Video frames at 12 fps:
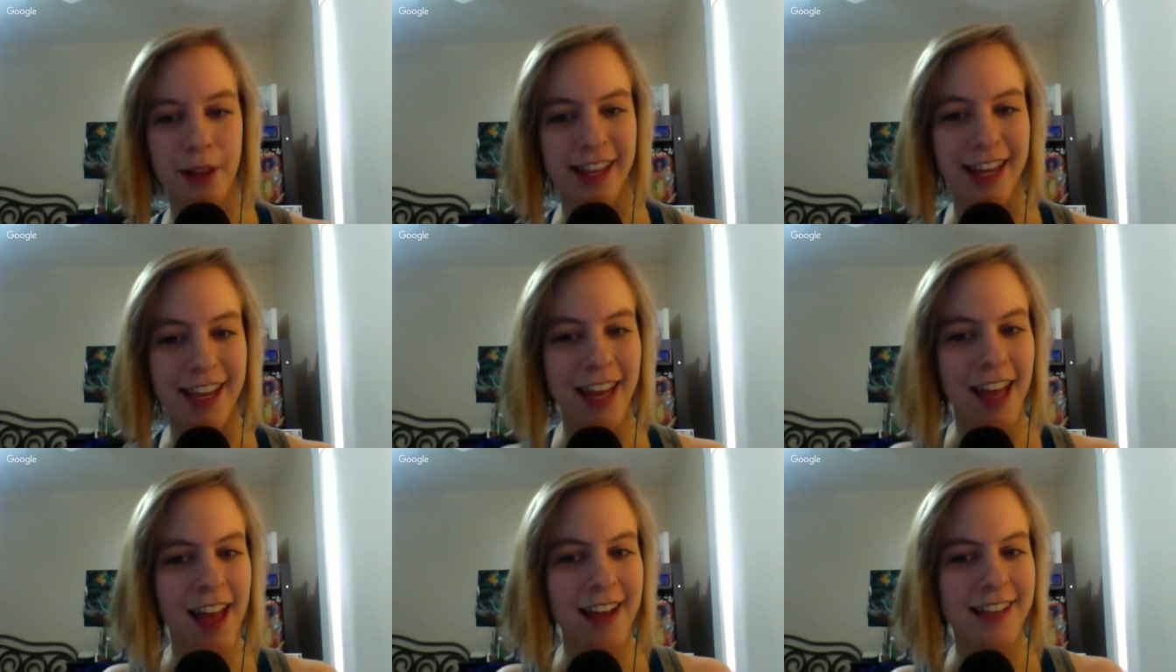Like,
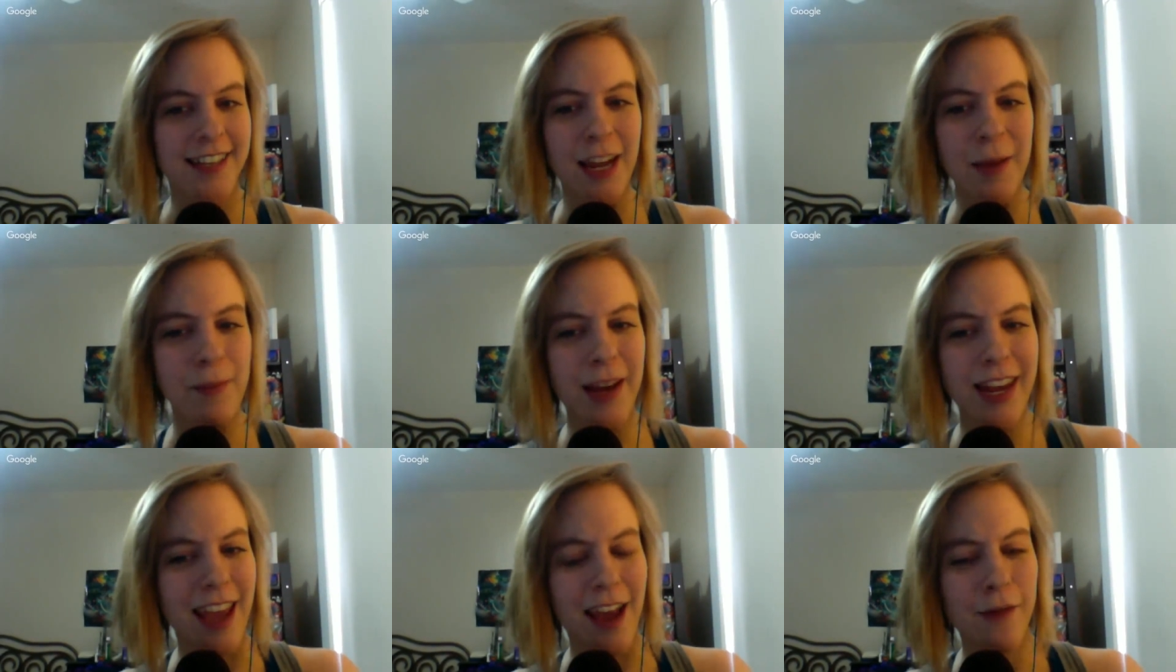has
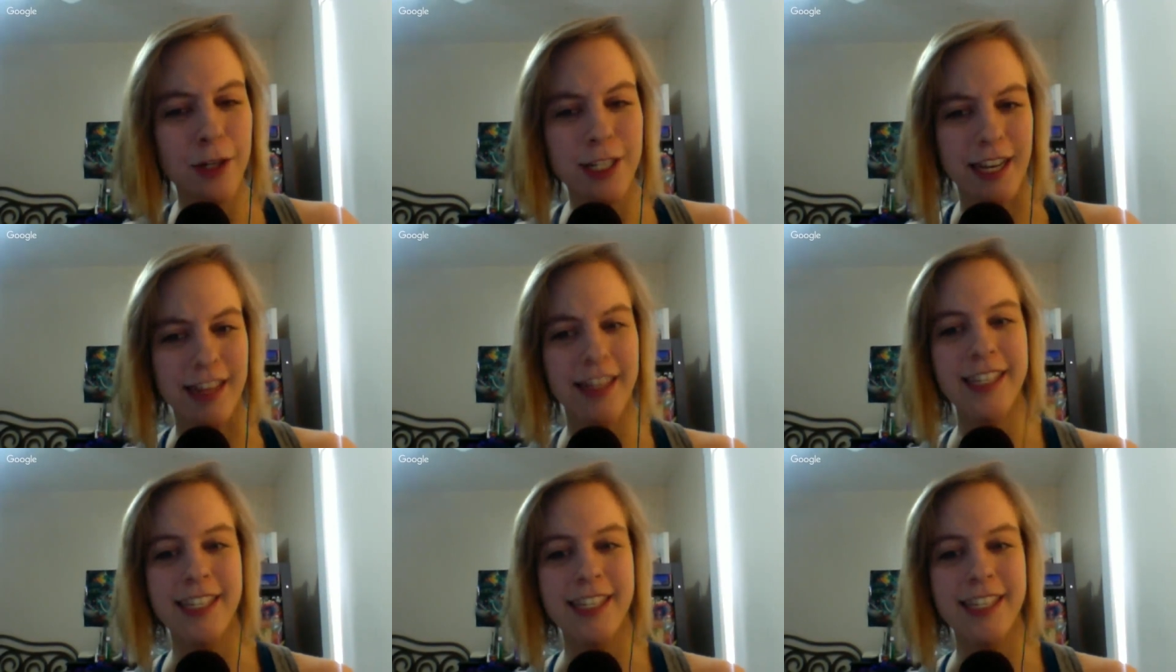anybody ever done this?